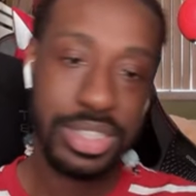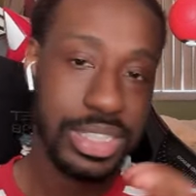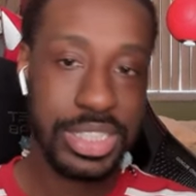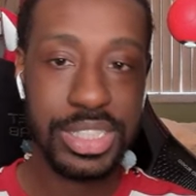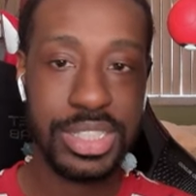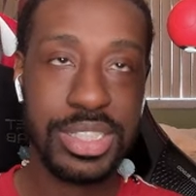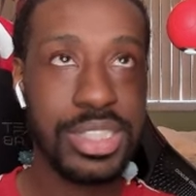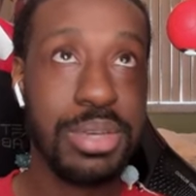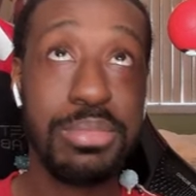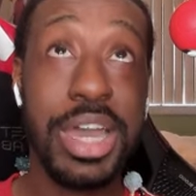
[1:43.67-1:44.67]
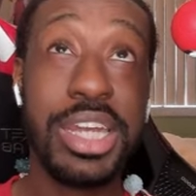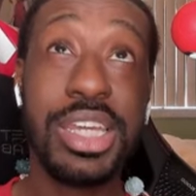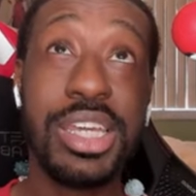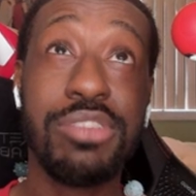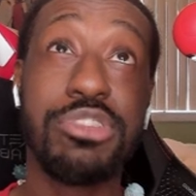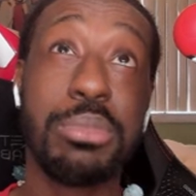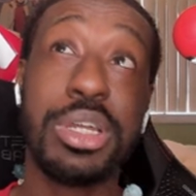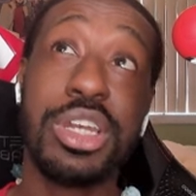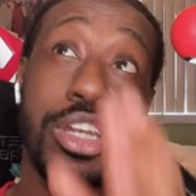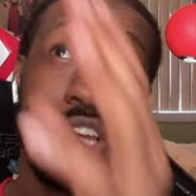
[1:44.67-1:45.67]
somebody from
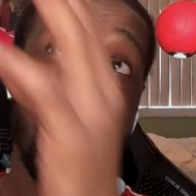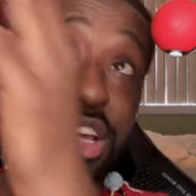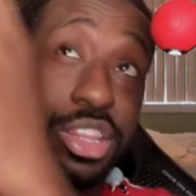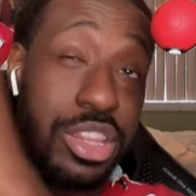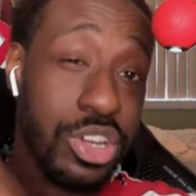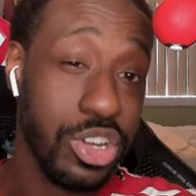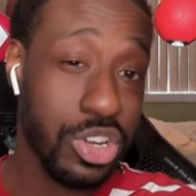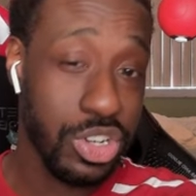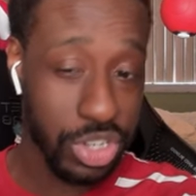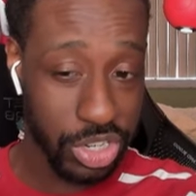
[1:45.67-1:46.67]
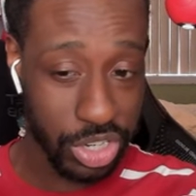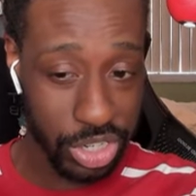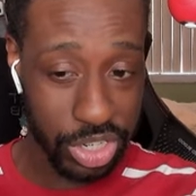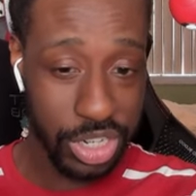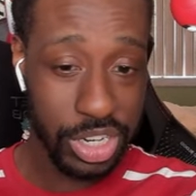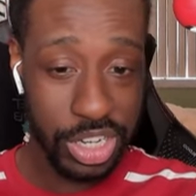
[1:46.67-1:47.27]
another